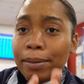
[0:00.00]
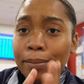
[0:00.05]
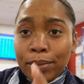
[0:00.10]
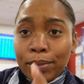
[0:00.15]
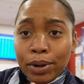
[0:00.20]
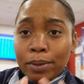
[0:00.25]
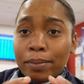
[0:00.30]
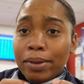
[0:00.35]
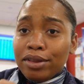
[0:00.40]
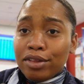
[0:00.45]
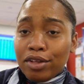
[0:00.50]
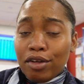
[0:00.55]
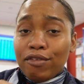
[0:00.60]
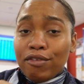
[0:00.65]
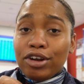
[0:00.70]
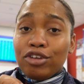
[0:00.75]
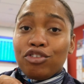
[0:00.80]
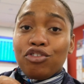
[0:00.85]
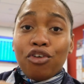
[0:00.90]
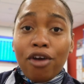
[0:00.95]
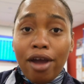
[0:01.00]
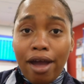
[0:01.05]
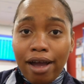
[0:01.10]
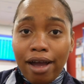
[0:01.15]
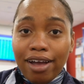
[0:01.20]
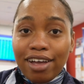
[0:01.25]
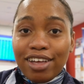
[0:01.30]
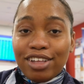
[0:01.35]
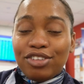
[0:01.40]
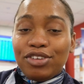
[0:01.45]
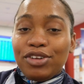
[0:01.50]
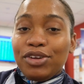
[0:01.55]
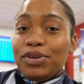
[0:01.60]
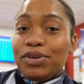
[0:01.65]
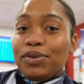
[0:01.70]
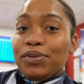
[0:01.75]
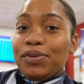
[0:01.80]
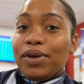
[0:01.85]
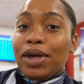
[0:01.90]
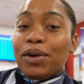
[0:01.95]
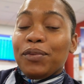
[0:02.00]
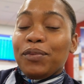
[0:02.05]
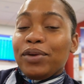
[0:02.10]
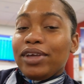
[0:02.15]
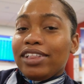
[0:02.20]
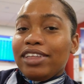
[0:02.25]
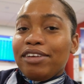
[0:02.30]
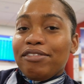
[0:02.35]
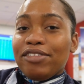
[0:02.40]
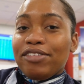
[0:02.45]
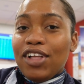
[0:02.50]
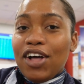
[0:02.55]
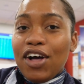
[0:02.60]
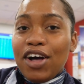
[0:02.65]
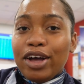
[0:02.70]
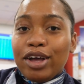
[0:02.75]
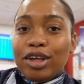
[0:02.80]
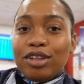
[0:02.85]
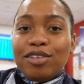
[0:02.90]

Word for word: putting myself on a track to do a weekly vlog.